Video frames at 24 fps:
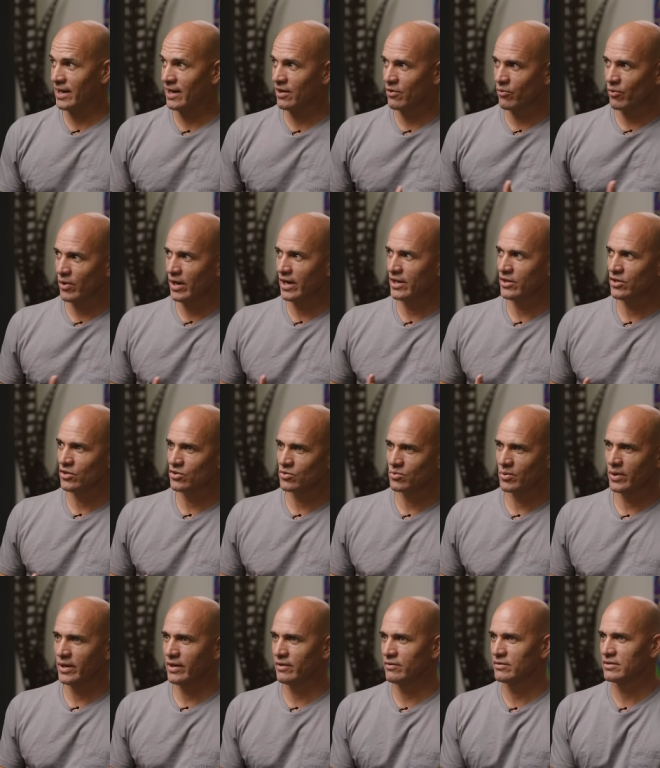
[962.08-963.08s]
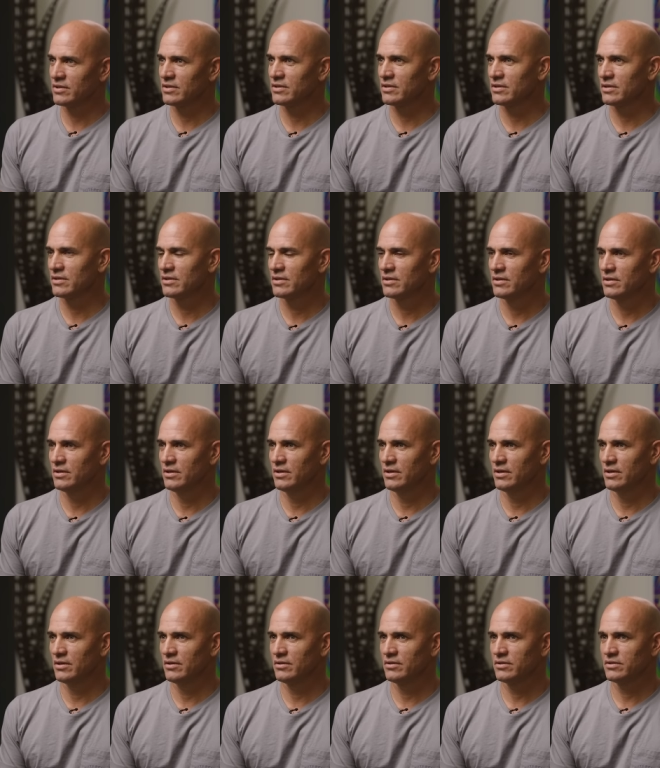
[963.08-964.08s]
how to ride those waves. Sure.
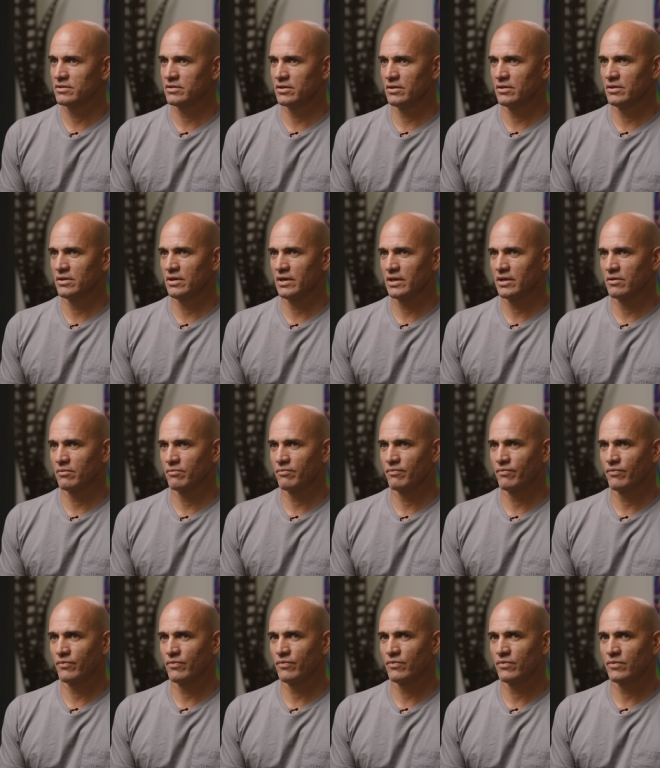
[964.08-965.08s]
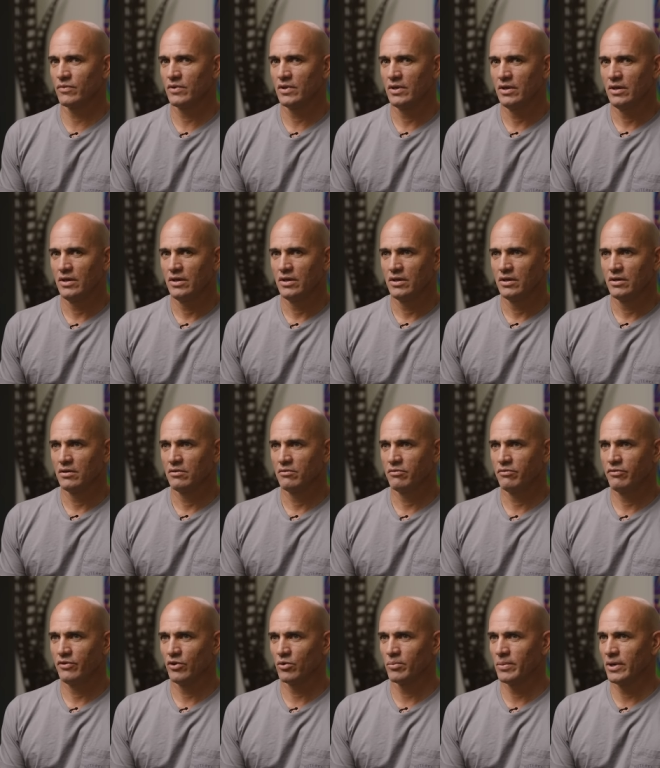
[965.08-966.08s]
You know? So like a
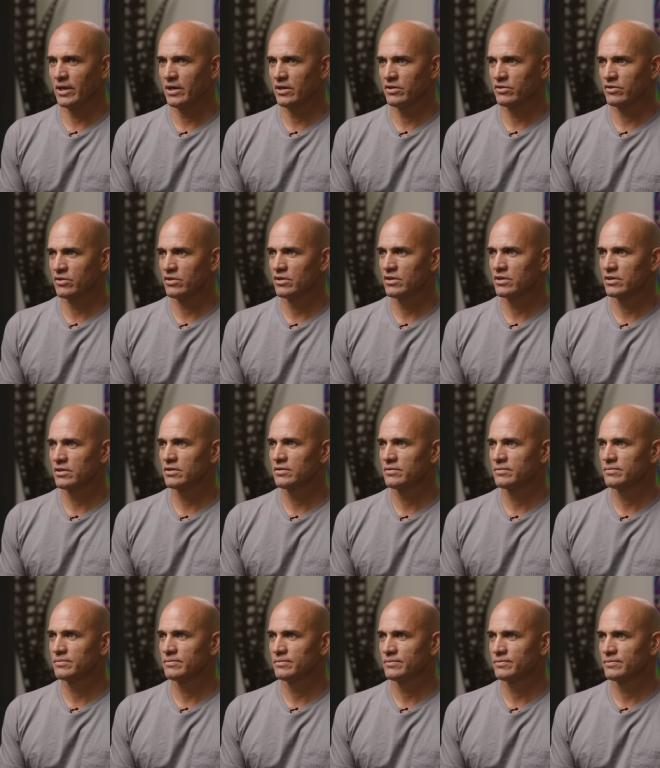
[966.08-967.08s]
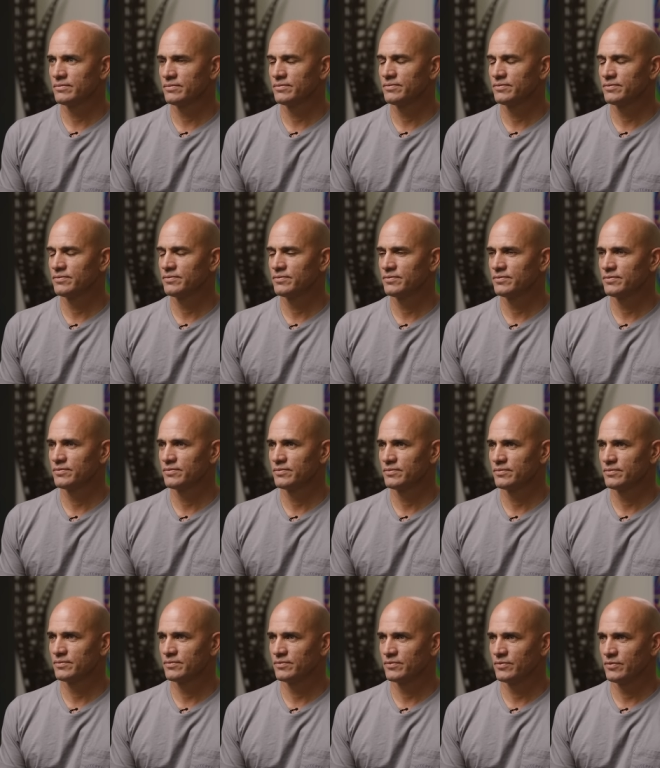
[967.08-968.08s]
fear button is good. Fear is
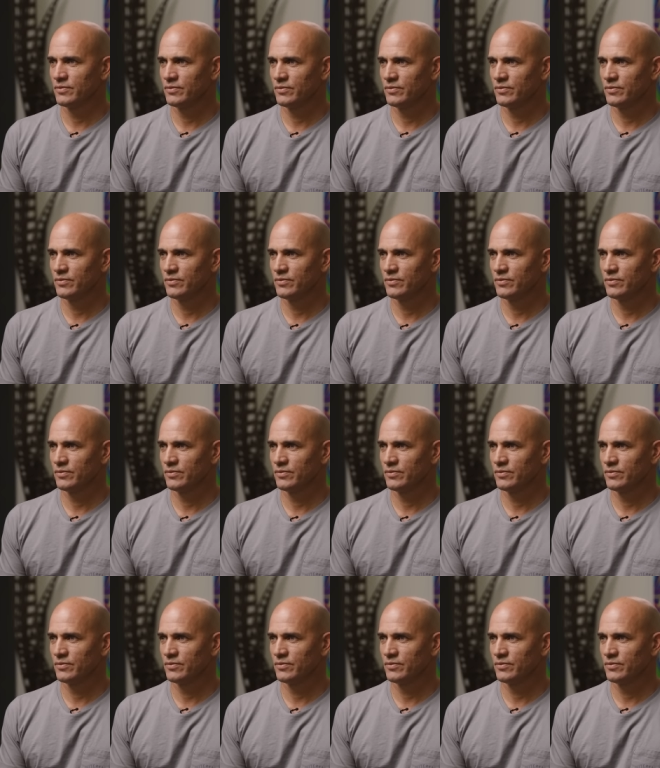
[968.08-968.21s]
good.